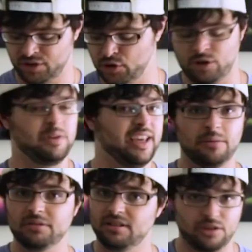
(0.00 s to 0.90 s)
You can be
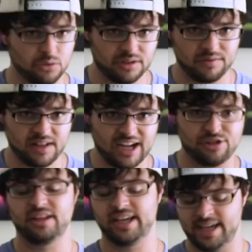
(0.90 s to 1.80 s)
able to use a
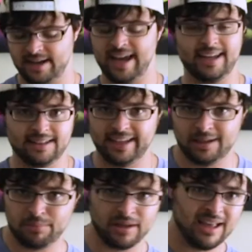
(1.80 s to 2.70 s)
flashlight,
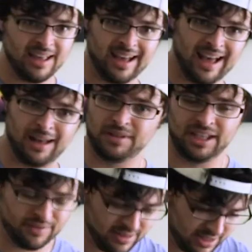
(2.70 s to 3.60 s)
headlamp,
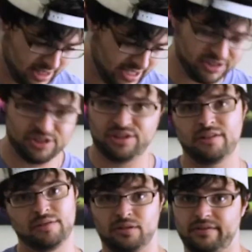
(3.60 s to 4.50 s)
even the light on your cell
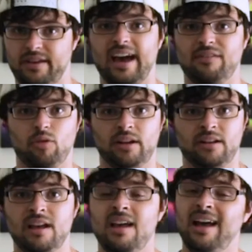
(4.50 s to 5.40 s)
phone if you have one.
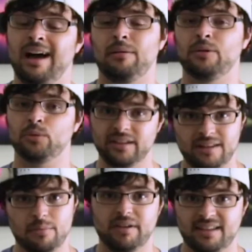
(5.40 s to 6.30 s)
But really
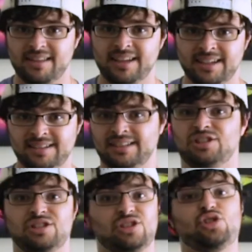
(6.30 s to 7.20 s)
the big thing is
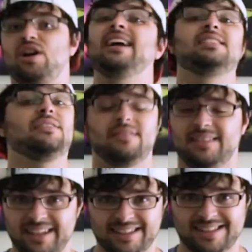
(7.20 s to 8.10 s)
just trying different
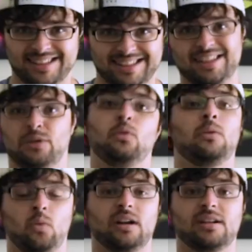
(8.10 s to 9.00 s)
things and seeing
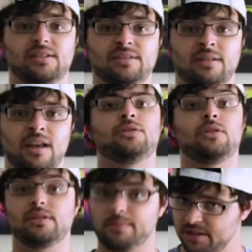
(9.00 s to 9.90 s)
what works. So
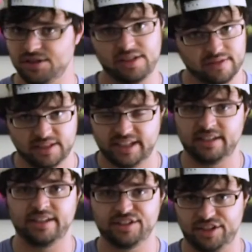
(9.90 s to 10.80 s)
there's a bunch of different
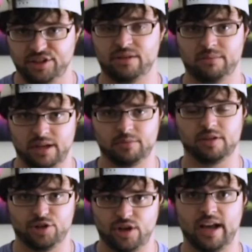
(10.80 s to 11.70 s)
techniques that you can be able
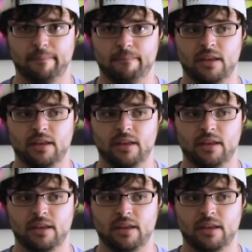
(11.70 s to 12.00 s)
to try.